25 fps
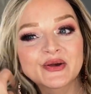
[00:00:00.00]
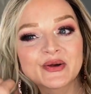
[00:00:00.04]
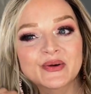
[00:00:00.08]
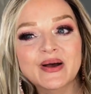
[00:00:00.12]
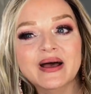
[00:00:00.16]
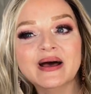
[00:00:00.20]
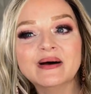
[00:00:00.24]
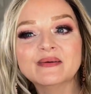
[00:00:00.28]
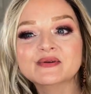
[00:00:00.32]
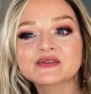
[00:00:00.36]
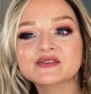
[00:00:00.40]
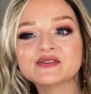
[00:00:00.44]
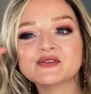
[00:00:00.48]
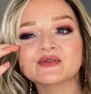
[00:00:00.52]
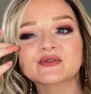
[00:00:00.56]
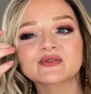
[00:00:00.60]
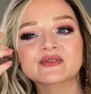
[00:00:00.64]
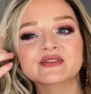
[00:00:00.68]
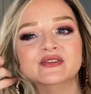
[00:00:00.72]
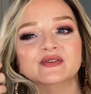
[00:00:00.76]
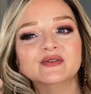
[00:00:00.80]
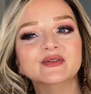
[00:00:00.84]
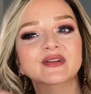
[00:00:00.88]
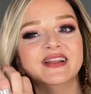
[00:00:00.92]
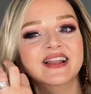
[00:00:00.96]
I was going
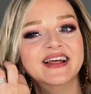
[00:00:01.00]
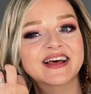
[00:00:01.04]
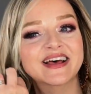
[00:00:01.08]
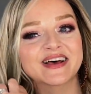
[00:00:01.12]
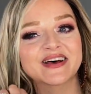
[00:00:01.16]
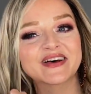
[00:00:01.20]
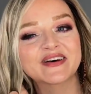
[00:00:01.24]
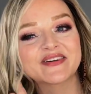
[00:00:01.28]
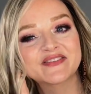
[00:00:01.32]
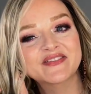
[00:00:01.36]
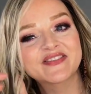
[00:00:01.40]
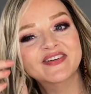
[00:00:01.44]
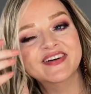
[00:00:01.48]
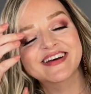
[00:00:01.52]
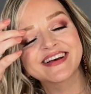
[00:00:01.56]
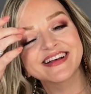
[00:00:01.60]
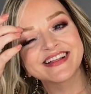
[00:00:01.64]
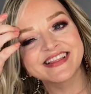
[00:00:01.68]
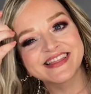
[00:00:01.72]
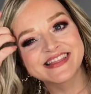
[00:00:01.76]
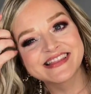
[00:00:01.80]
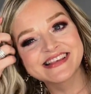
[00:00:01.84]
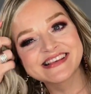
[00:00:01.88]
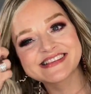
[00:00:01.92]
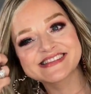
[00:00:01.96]
to love
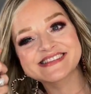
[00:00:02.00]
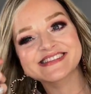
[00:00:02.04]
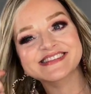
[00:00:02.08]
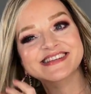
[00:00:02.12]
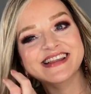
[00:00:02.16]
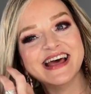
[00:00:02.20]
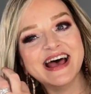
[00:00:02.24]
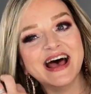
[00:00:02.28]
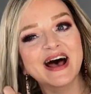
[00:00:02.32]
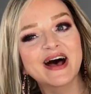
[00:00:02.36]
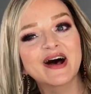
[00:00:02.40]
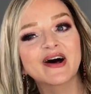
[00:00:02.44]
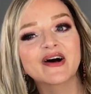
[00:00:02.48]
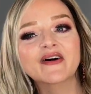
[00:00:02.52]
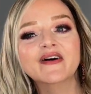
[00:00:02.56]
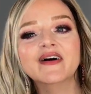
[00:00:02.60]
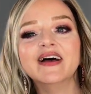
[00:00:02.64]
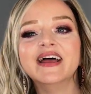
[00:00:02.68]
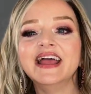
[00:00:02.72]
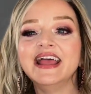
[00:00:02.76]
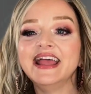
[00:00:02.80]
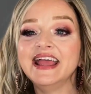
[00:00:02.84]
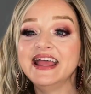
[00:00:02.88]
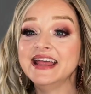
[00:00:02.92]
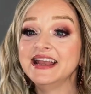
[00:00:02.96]
this style,
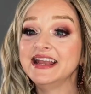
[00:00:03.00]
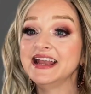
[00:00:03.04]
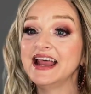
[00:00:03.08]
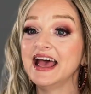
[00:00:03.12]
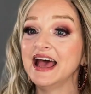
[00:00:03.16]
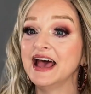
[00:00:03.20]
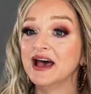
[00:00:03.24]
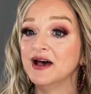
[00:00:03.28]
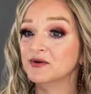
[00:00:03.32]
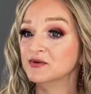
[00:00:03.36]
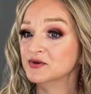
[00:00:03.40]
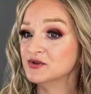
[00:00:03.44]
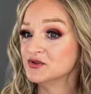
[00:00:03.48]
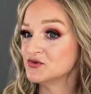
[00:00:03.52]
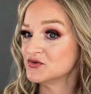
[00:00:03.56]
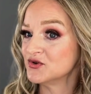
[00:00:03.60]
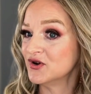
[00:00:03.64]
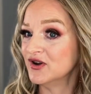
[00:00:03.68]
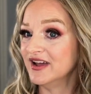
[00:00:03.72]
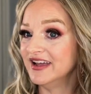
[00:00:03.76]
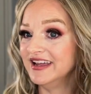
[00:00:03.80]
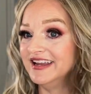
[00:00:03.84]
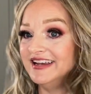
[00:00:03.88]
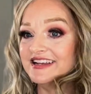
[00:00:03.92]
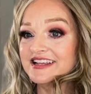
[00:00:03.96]
and I was
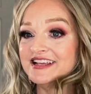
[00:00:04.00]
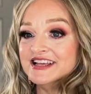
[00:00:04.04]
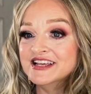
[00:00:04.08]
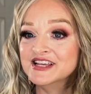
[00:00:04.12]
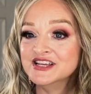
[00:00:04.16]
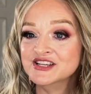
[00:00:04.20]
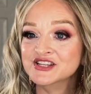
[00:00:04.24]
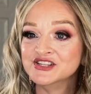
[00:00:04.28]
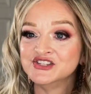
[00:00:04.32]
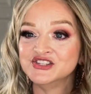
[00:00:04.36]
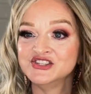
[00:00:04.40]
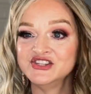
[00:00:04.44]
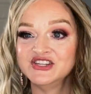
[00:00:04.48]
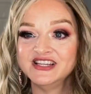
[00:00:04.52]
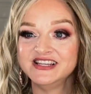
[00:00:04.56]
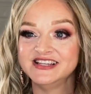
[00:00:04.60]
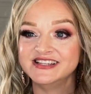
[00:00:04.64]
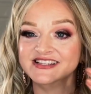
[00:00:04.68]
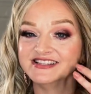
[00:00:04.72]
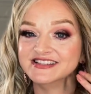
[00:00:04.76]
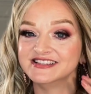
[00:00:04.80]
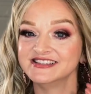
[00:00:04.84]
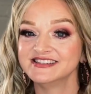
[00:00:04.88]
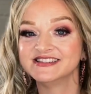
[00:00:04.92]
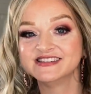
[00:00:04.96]
right. She
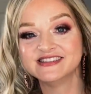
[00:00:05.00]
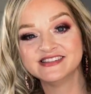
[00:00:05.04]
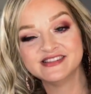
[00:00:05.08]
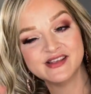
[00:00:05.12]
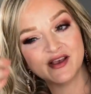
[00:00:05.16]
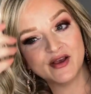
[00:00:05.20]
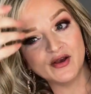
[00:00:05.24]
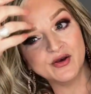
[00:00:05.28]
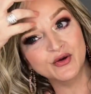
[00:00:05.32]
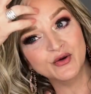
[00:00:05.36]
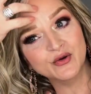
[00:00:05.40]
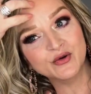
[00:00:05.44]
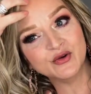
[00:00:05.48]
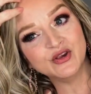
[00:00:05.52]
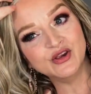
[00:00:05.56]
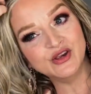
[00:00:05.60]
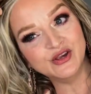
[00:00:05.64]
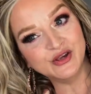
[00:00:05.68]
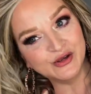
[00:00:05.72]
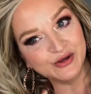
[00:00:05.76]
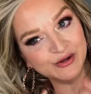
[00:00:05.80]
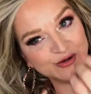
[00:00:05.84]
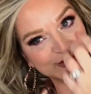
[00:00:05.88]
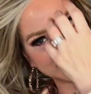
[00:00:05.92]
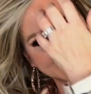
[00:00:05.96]
is so
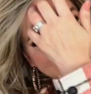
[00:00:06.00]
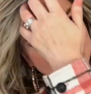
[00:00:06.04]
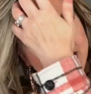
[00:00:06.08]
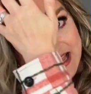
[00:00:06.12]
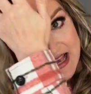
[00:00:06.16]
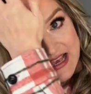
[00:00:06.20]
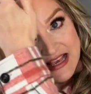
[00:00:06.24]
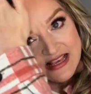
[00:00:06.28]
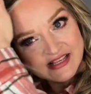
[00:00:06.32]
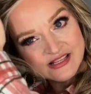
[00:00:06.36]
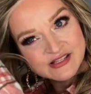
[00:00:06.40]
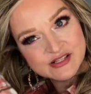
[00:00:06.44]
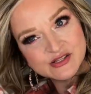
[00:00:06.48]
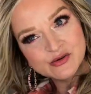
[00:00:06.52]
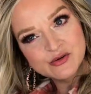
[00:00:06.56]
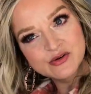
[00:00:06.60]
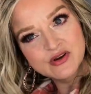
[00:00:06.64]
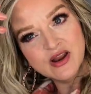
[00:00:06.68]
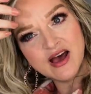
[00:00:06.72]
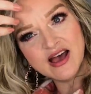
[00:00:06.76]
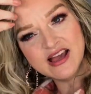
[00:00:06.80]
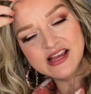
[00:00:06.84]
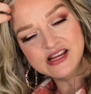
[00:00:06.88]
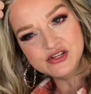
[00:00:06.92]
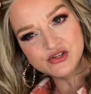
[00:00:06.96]
cute. So
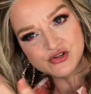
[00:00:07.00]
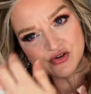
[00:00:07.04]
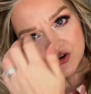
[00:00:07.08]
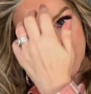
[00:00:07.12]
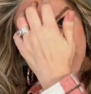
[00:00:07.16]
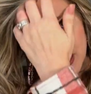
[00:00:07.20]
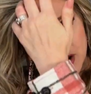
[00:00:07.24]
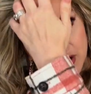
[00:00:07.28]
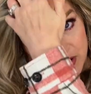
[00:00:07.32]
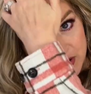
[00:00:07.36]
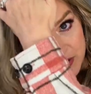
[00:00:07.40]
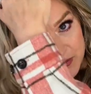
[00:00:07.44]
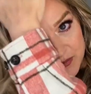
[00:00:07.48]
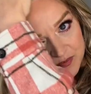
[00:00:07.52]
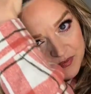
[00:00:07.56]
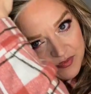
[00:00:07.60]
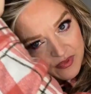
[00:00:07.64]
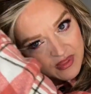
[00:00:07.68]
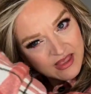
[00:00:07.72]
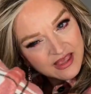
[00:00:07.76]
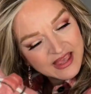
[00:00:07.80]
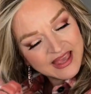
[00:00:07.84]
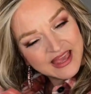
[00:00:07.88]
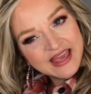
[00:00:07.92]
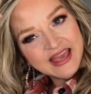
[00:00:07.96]
Nitro
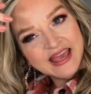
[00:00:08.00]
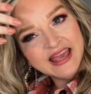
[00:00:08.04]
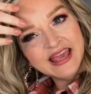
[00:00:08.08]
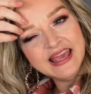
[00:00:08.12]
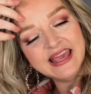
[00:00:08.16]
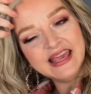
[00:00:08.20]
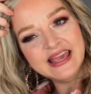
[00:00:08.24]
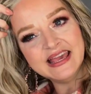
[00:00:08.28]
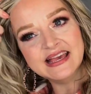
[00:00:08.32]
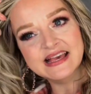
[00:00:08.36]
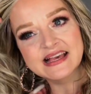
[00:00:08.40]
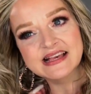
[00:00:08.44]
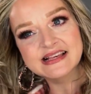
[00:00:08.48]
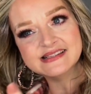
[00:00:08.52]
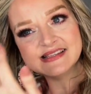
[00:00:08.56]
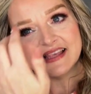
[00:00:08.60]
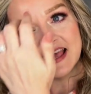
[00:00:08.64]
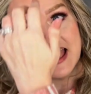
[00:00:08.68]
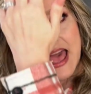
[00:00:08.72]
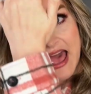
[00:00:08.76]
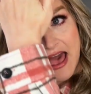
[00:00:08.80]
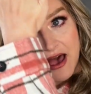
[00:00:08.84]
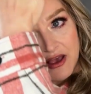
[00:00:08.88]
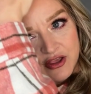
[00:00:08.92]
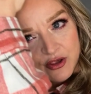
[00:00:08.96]
is
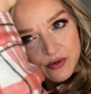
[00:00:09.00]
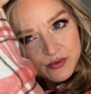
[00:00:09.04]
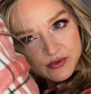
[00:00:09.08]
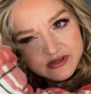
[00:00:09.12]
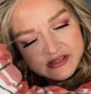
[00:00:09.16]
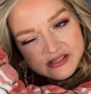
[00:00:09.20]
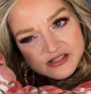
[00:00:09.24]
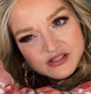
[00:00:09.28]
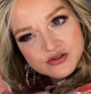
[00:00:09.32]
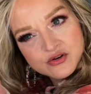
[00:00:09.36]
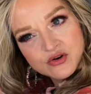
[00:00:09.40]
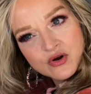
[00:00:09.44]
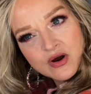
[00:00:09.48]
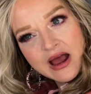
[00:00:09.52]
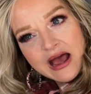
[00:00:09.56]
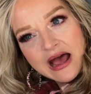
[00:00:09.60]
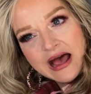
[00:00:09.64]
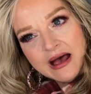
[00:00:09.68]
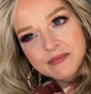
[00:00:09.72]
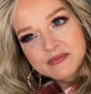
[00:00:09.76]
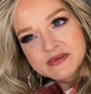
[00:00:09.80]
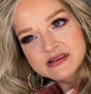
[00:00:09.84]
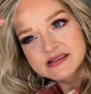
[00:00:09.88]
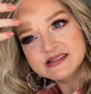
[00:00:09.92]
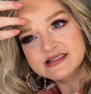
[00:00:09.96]
how you would
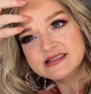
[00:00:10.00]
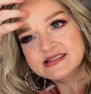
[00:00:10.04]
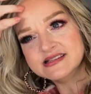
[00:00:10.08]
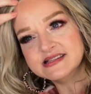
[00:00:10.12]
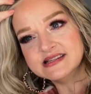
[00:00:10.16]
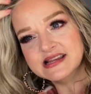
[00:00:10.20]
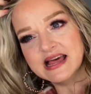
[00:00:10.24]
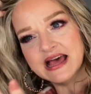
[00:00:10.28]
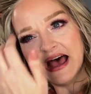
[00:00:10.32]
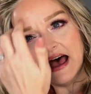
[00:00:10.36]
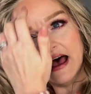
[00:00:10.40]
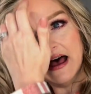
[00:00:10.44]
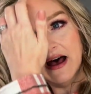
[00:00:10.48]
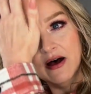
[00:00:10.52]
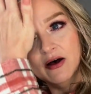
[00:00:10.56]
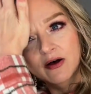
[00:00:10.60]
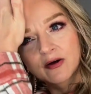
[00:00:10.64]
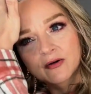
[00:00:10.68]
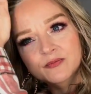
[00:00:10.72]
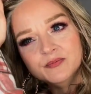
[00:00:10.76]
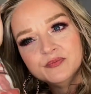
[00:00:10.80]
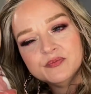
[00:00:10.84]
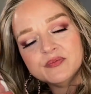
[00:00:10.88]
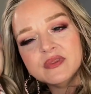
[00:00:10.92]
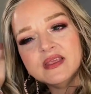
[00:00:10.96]
describe this
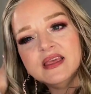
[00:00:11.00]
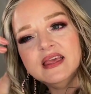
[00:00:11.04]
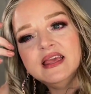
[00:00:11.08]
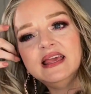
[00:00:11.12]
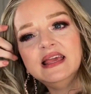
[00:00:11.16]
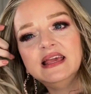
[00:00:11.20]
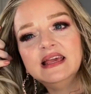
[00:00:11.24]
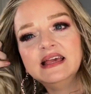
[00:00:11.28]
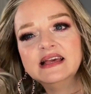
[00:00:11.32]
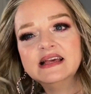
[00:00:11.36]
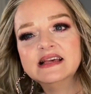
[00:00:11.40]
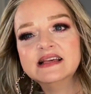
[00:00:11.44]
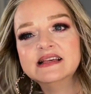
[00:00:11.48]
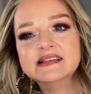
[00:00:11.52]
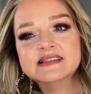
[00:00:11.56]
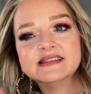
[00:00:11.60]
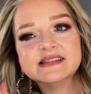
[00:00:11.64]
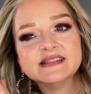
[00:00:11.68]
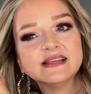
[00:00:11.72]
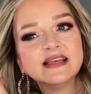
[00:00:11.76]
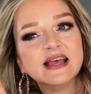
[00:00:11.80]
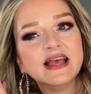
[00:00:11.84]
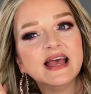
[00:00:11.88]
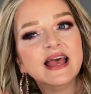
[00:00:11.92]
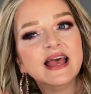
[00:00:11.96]
style is